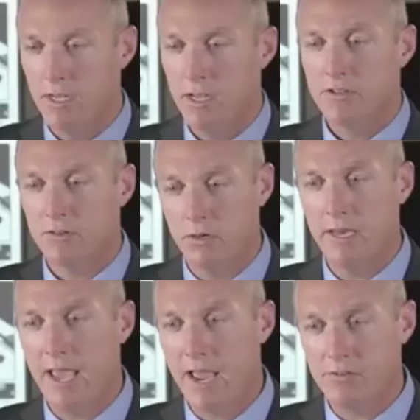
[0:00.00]
So a
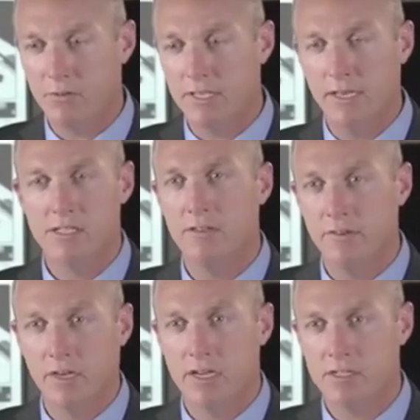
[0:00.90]
natural tendency of
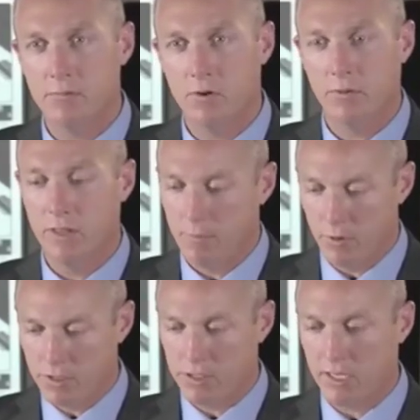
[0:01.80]
a customer when they
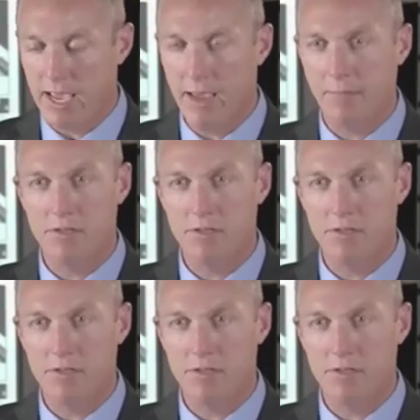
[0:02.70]
purchase a cabinet